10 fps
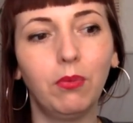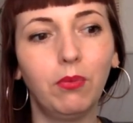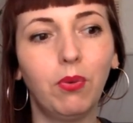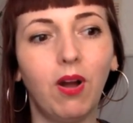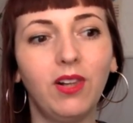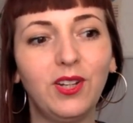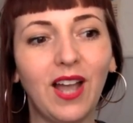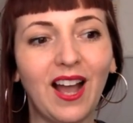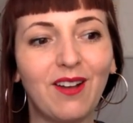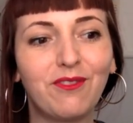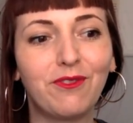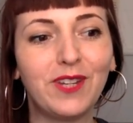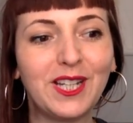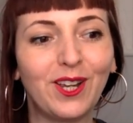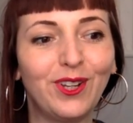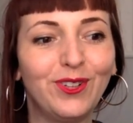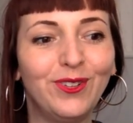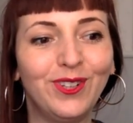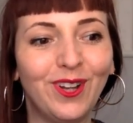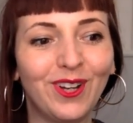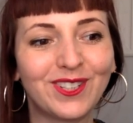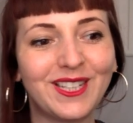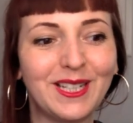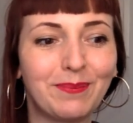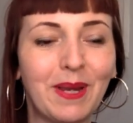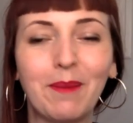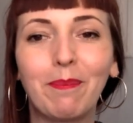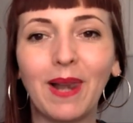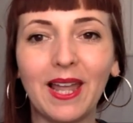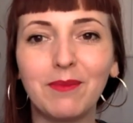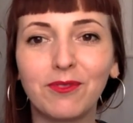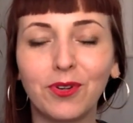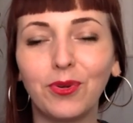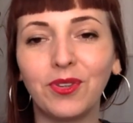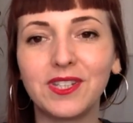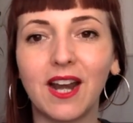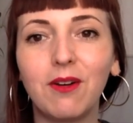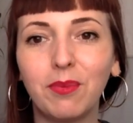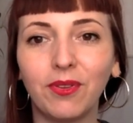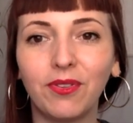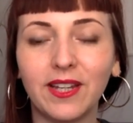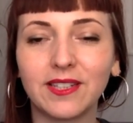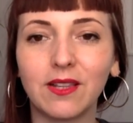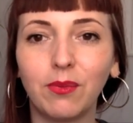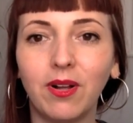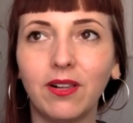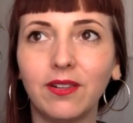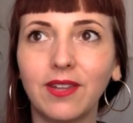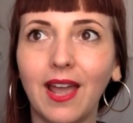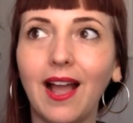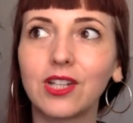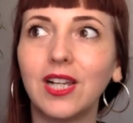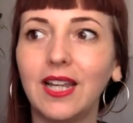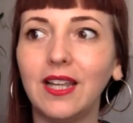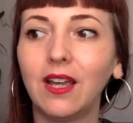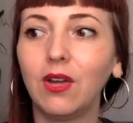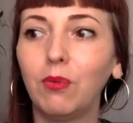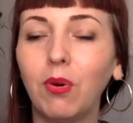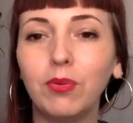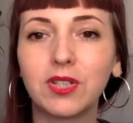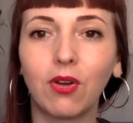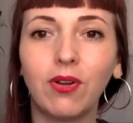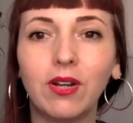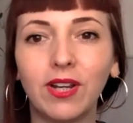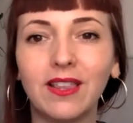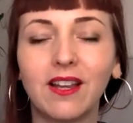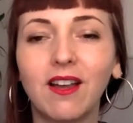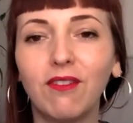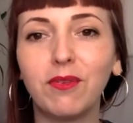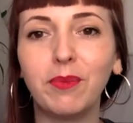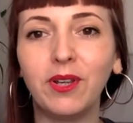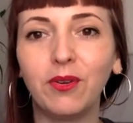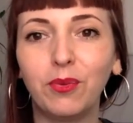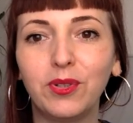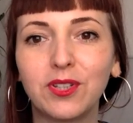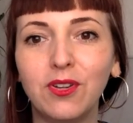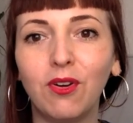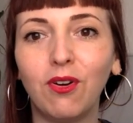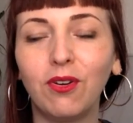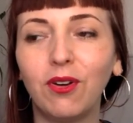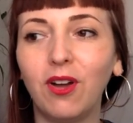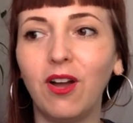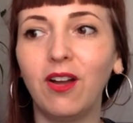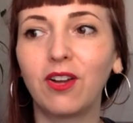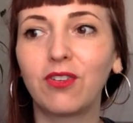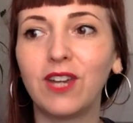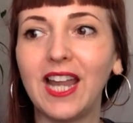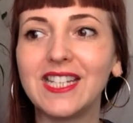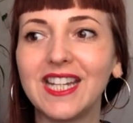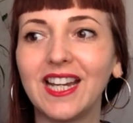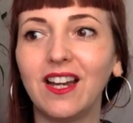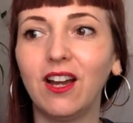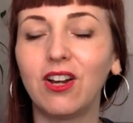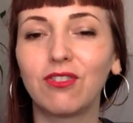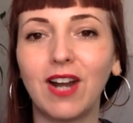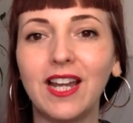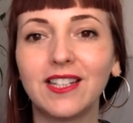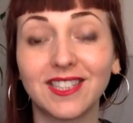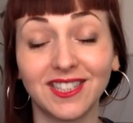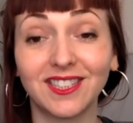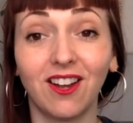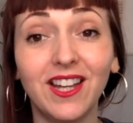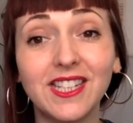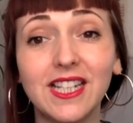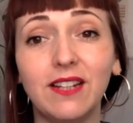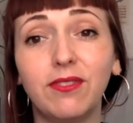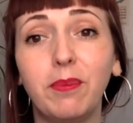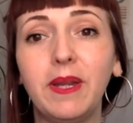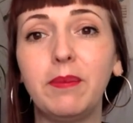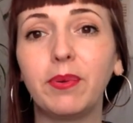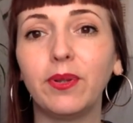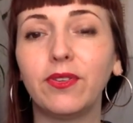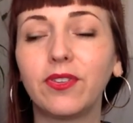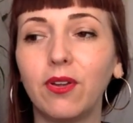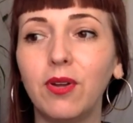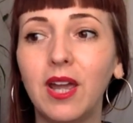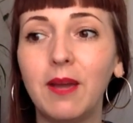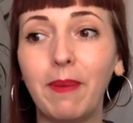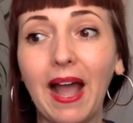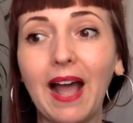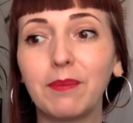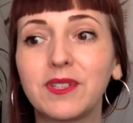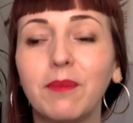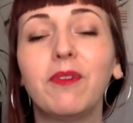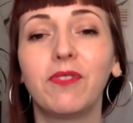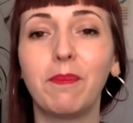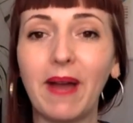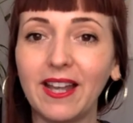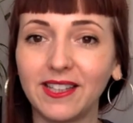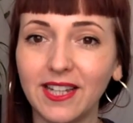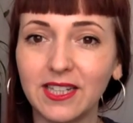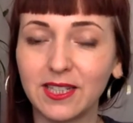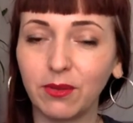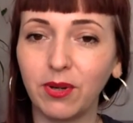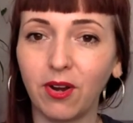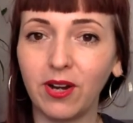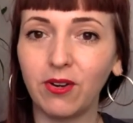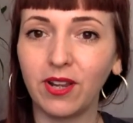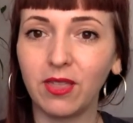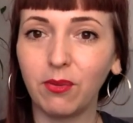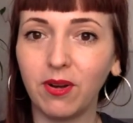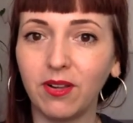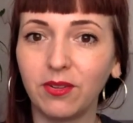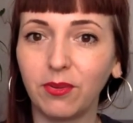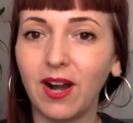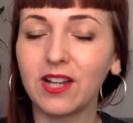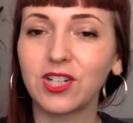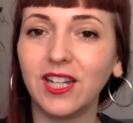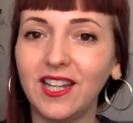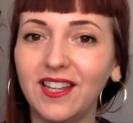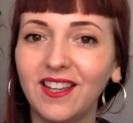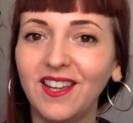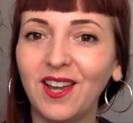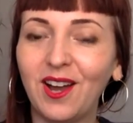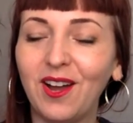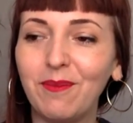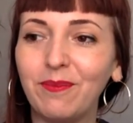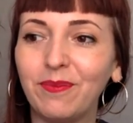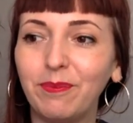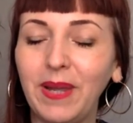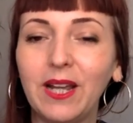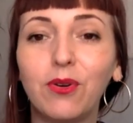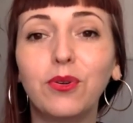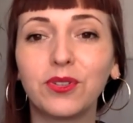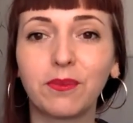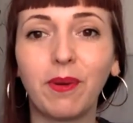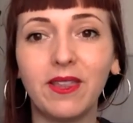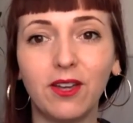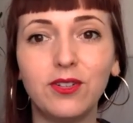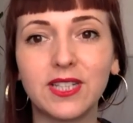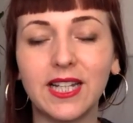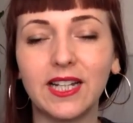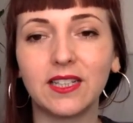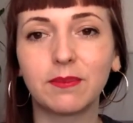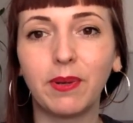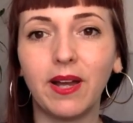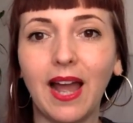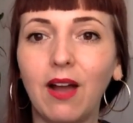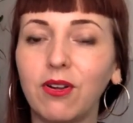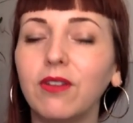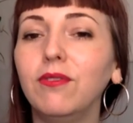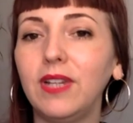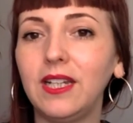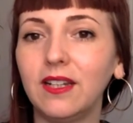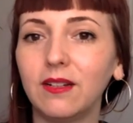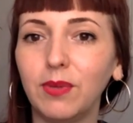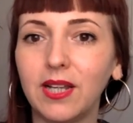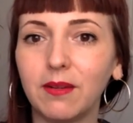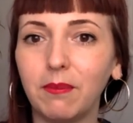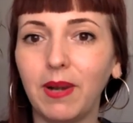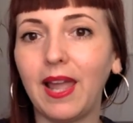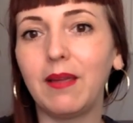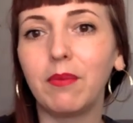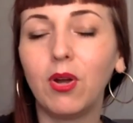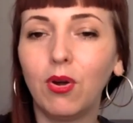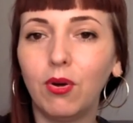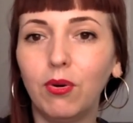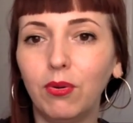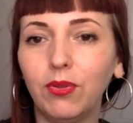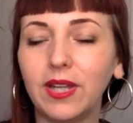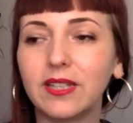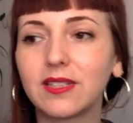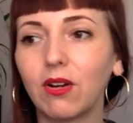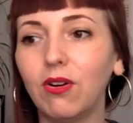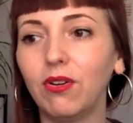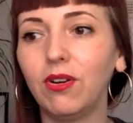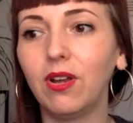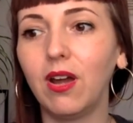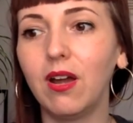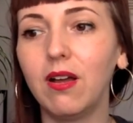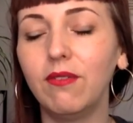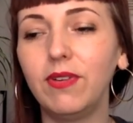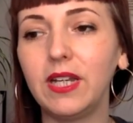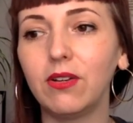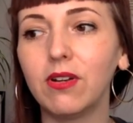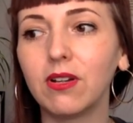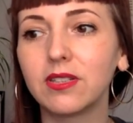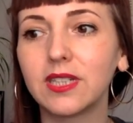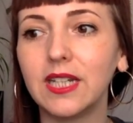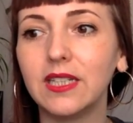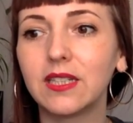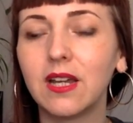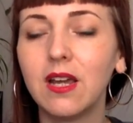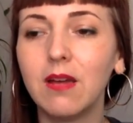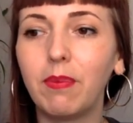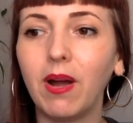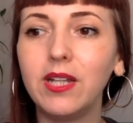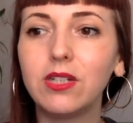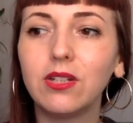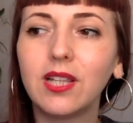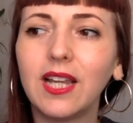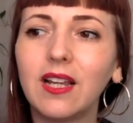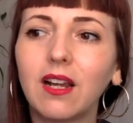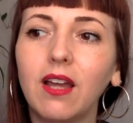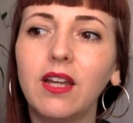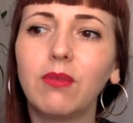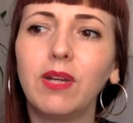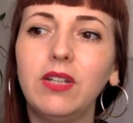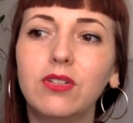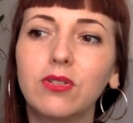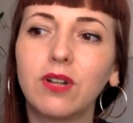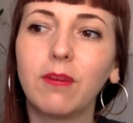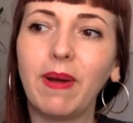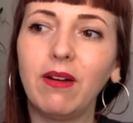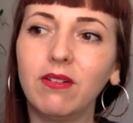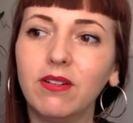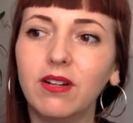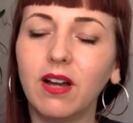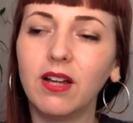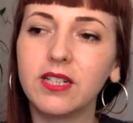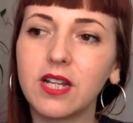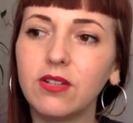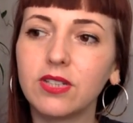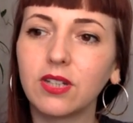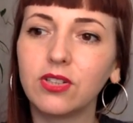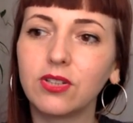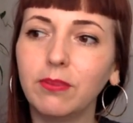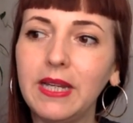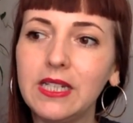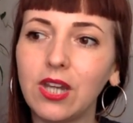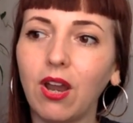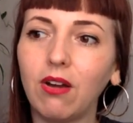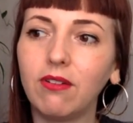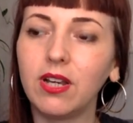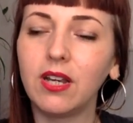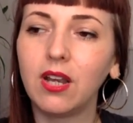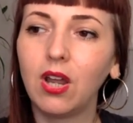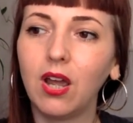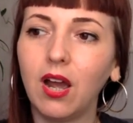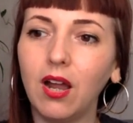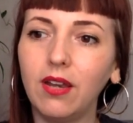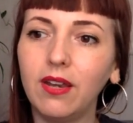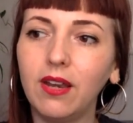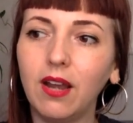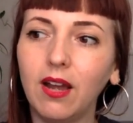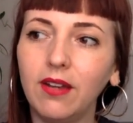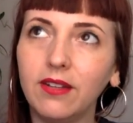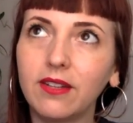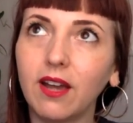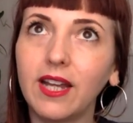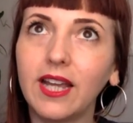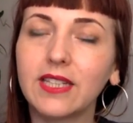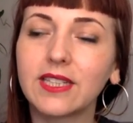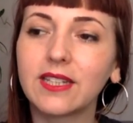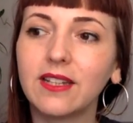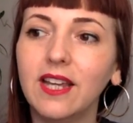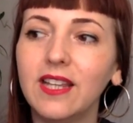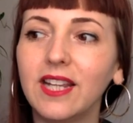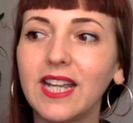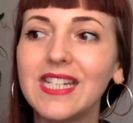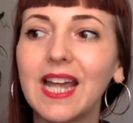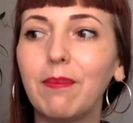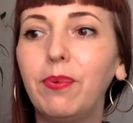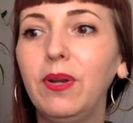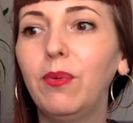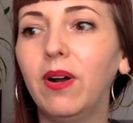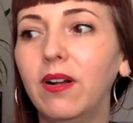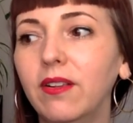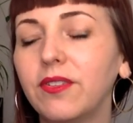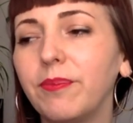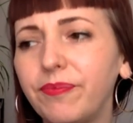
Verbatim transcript: while you have video nasties being blamed for all the terrible things in the world, actually what was going on in the government was not uh, creating a great society for people. So perhaps some of the bad things that were going on in the world were actually um, being caused by those things, but how convenient we can blame all this on uh, video nasties. But I do think, like when you talk about, I don't know, social media and and and I guess the contemporary world,